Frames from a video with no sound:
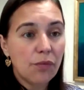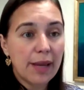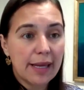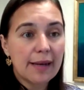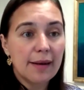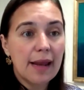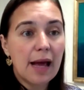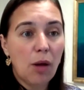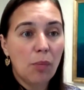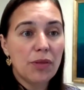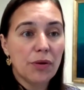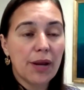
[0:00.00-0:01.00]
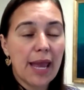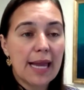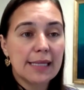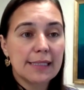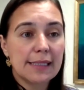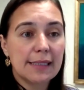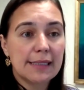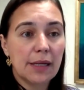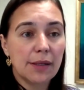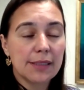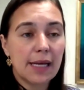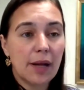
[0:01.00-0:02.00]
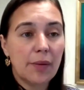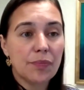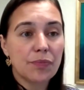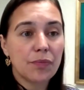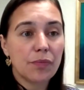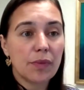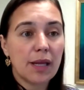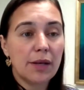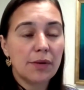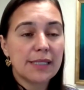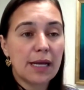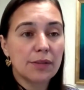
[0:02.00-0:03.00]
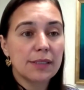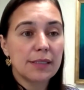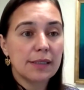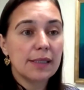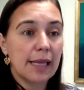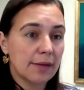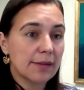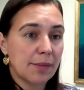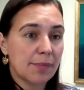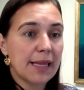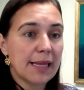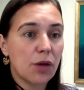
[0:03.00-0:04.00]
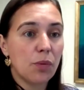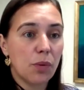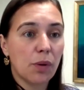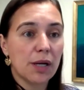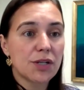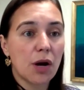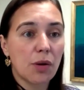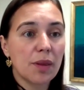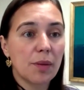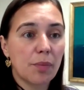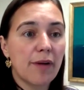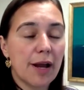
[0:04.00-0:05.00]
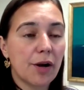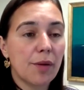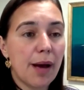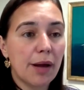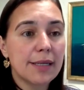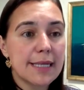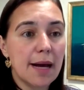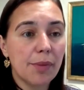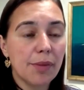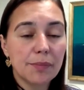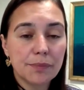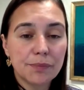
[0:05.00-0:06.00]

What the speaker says: we can help with your case. It sounds, sounds like something that you would want to talk with the provider about in depth.